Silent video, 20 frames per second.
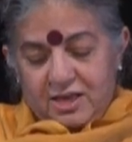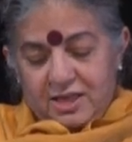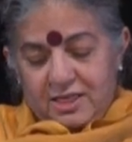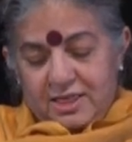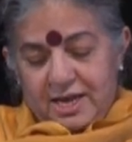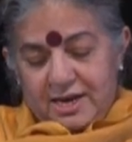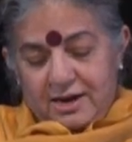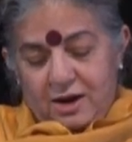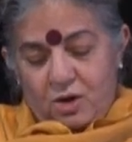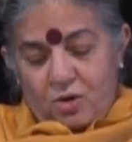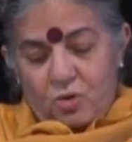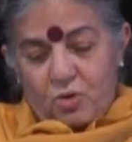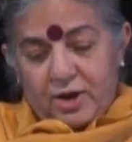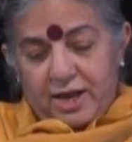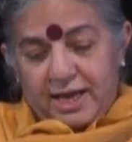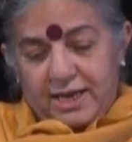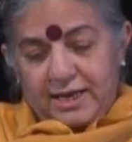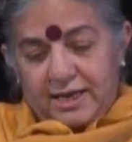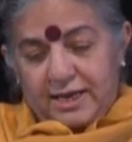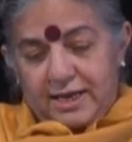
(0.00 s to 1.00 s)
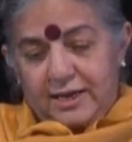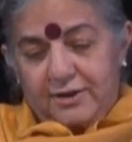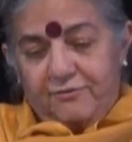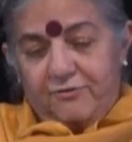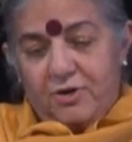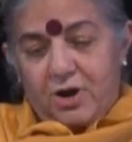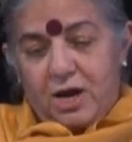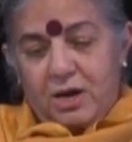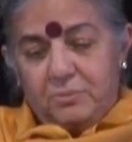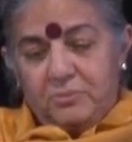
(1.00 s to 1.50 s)
that are organically
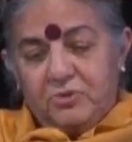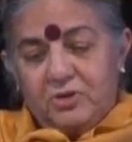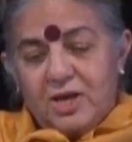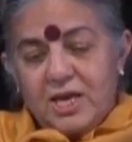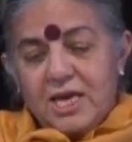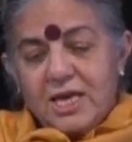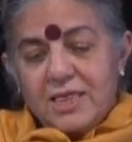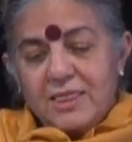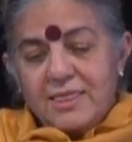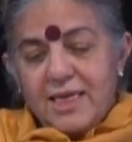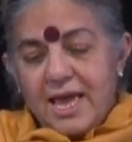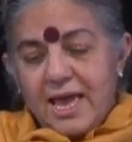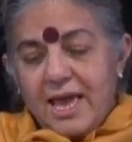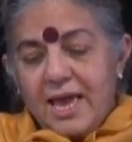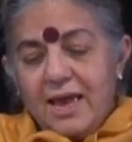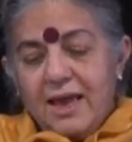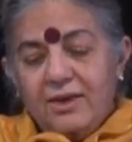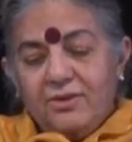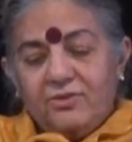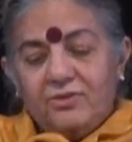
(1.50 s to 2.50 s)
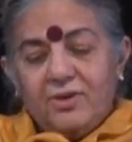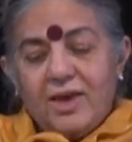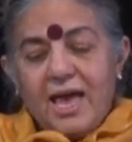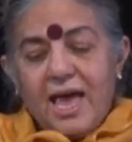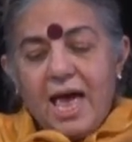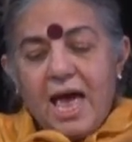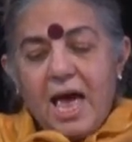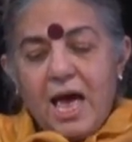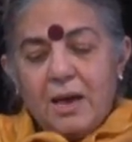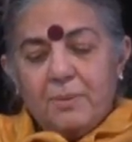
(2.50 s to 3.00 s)
farmed, there
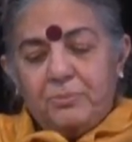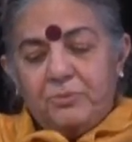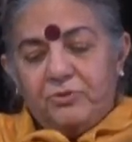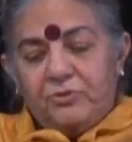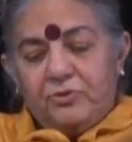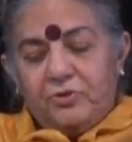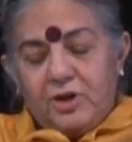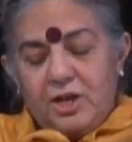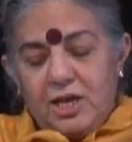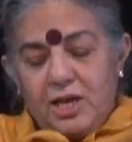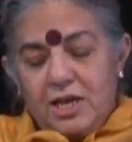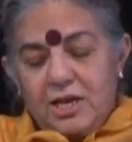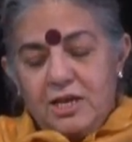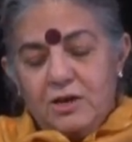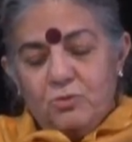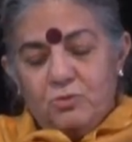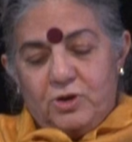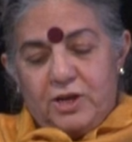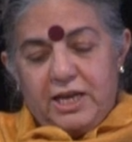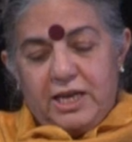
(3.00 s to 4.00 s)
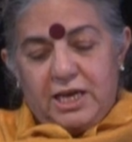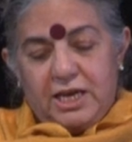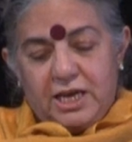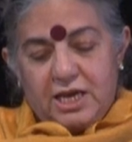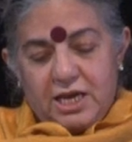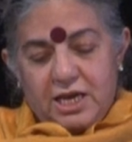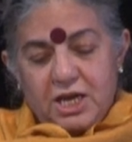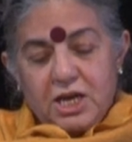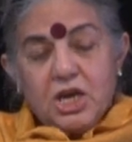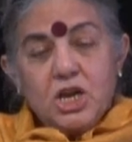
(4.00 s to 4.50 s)
is
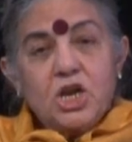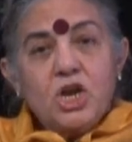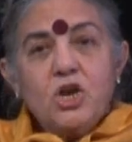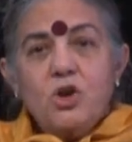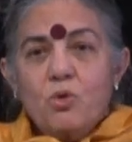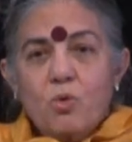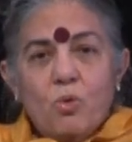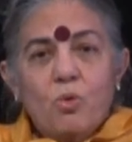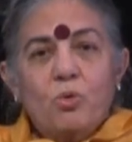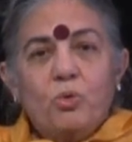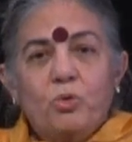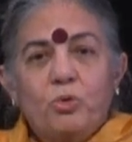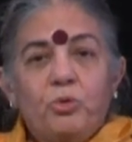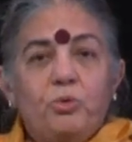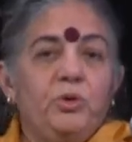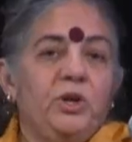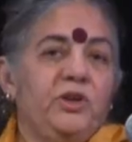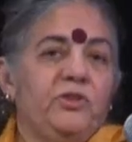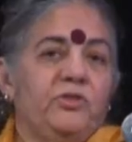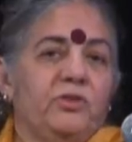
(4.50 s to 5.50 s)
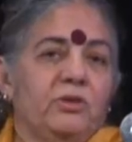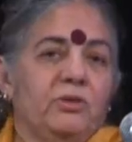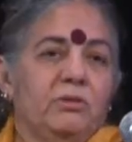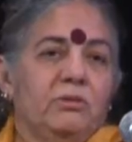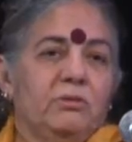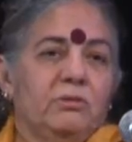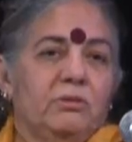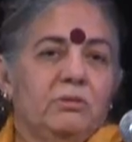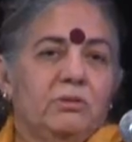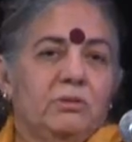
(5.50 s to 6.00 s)
absolutely no reason
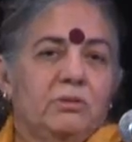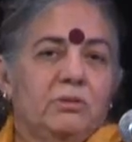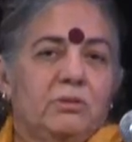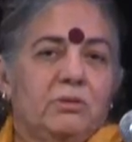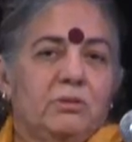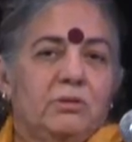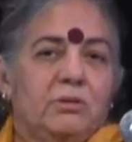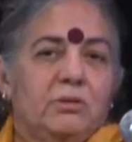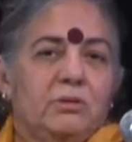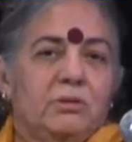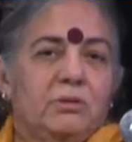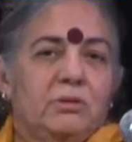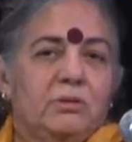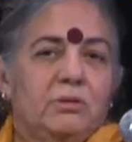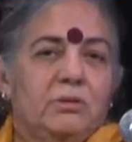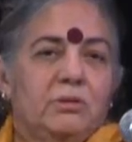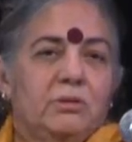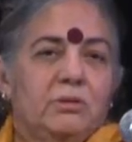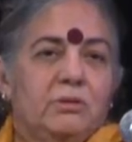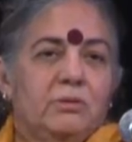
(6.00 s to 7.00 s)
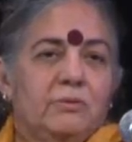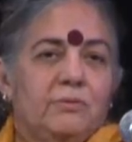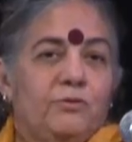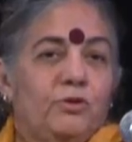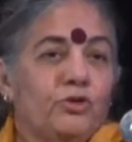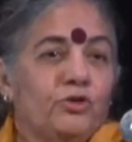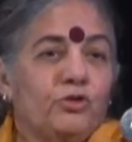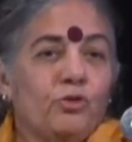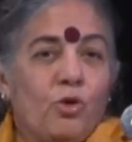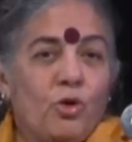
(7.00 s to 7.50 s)

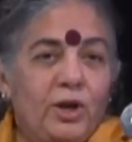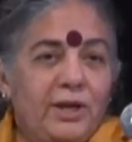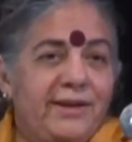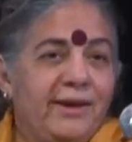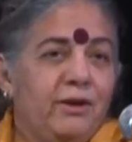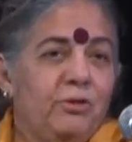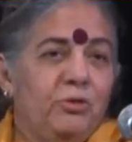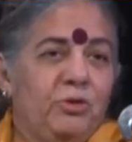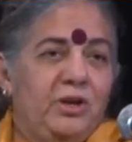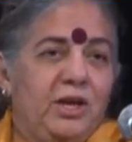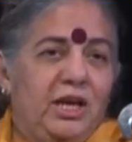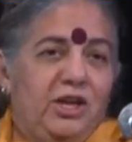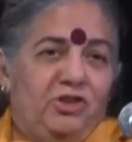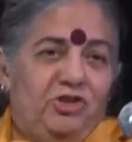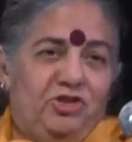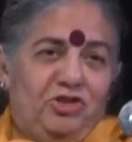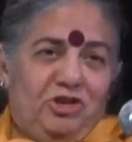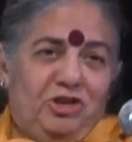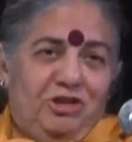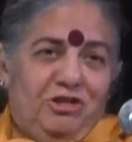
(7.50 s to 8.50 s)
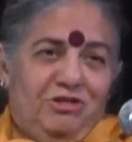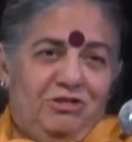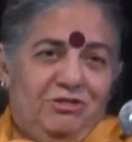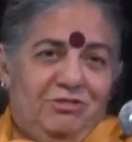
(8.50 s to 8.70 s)
for soil degradation